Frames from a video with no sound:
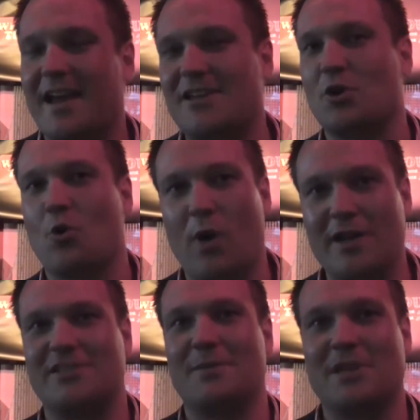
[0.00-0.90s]
he's
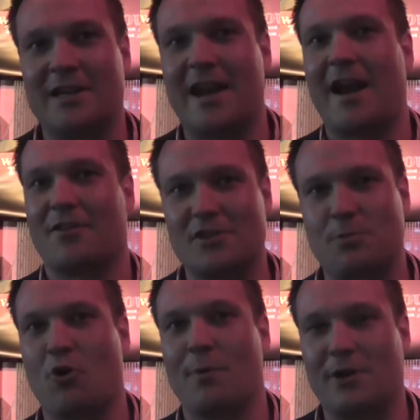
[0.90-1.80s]
always dipped in and out of the
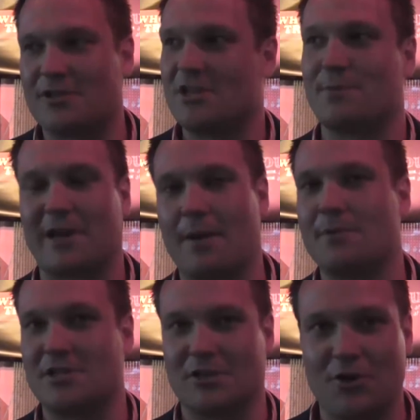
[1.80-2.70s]
sport because he's become
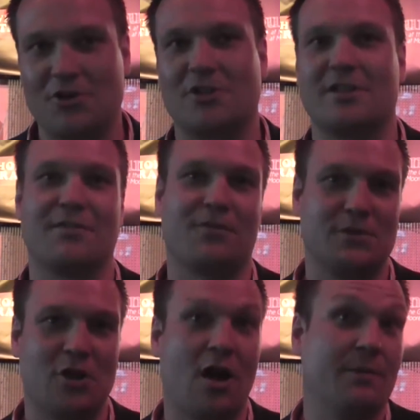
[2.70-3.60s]
disillusioned at different
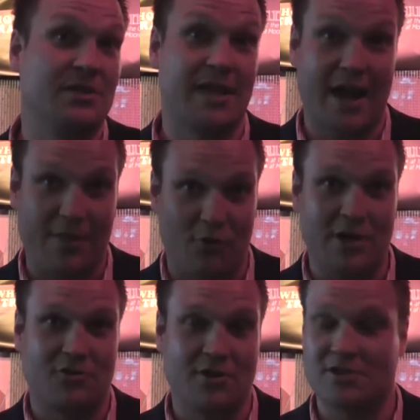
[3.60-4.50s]
times, he's had other
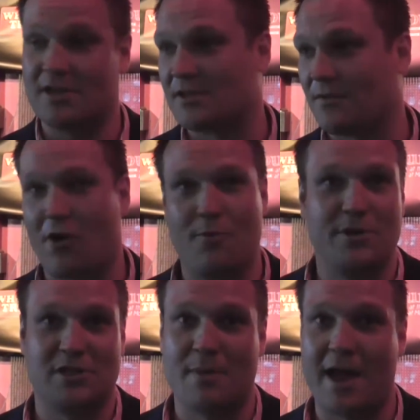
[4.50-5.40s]
interests, he's a very
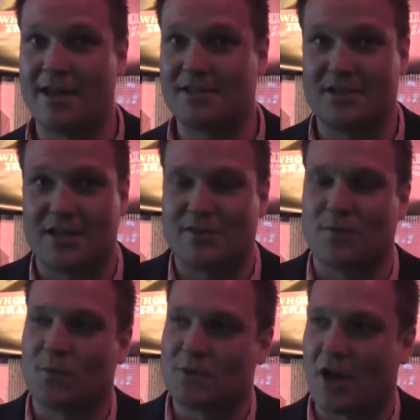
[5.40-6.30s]
busy man, he's
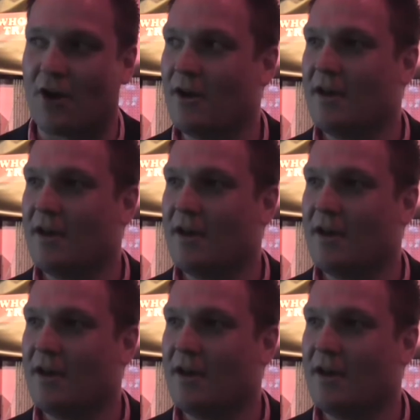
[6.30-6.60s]
successful, so